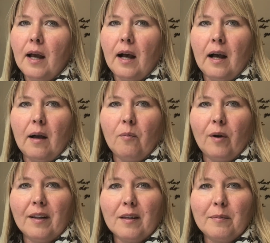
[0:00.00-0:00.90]

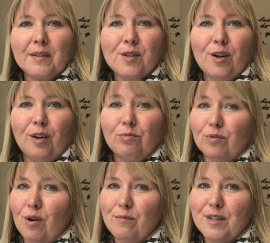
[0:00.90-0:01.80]
One of them is called
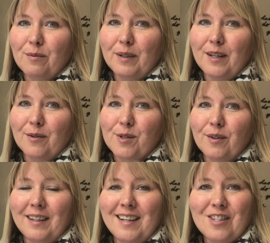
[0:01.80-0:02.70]
Rome to Rio, so
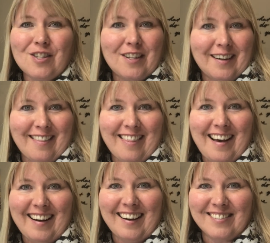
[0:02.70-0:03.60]
let's check
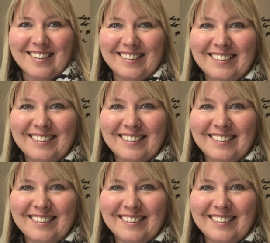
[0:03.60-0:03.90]
that out.